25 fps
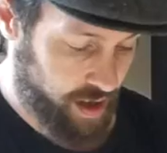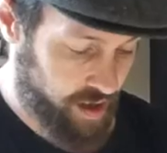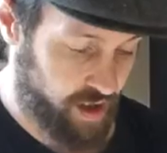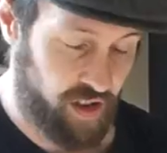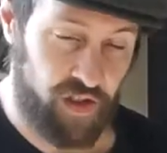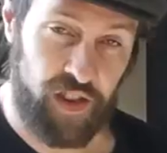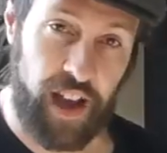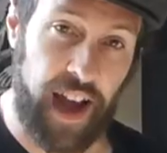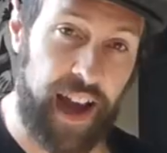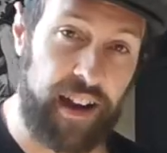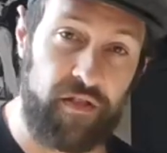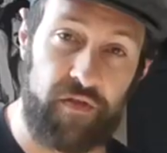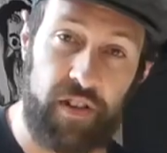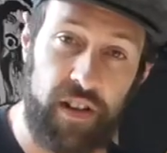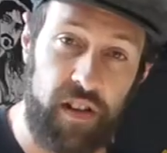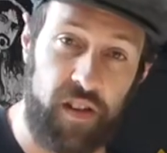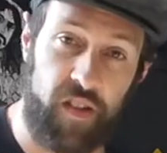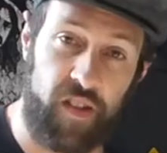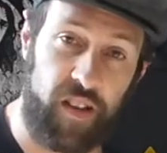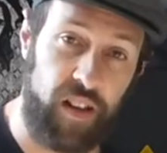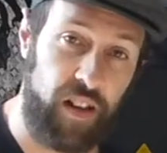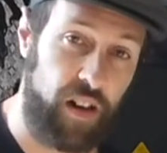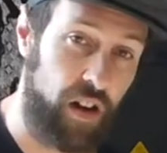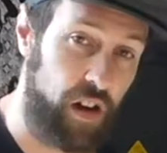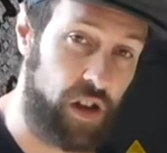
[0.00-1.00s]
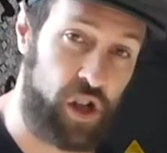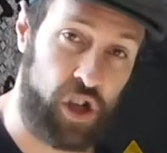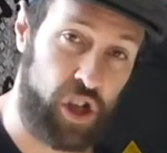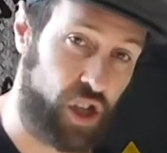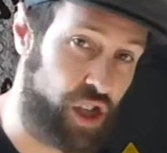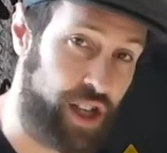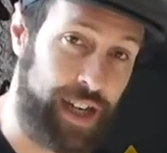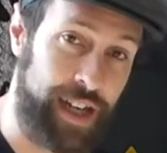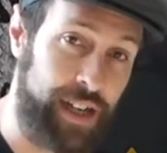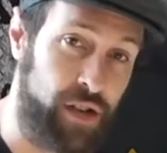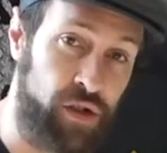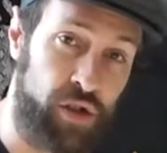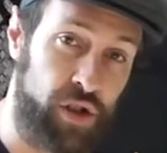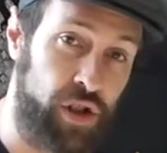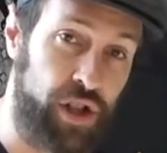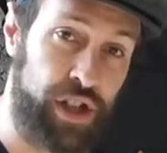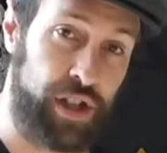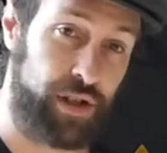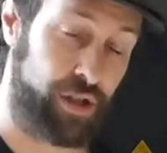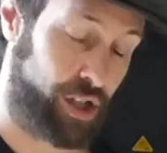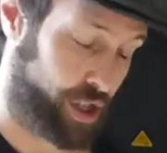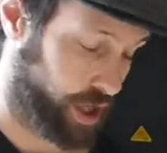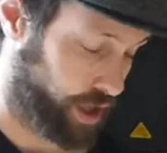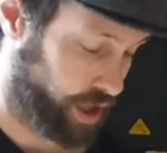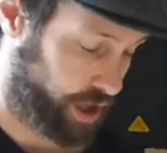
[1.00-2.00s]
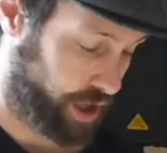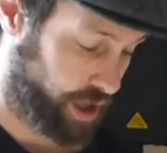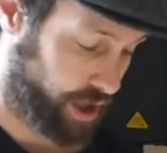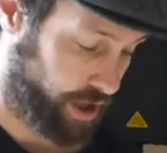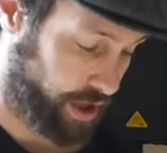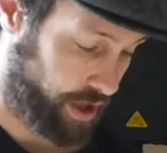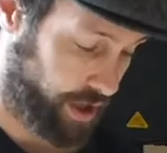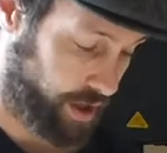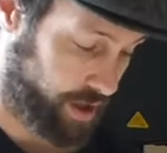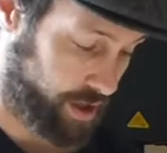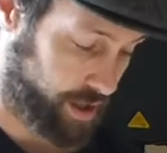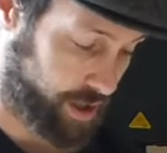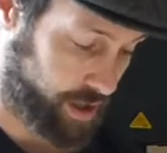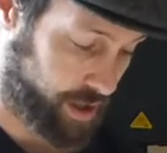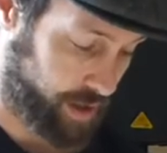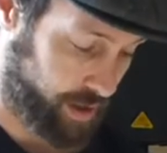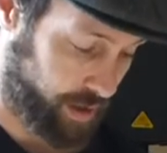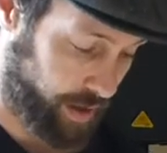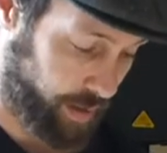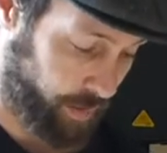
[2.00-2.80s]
So starting real slow, just introducing notes.